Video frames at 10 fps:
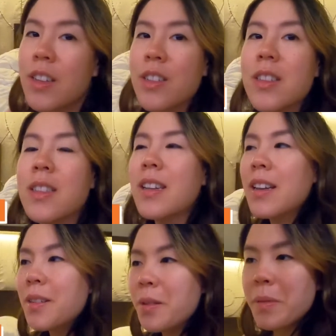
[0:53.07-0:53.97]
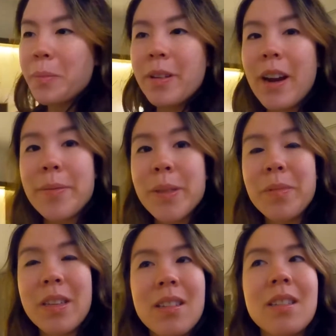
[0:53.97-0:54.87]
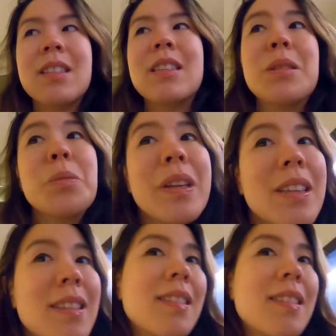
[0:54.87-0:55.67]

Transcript: just, I don't know, maybe grab something sweet,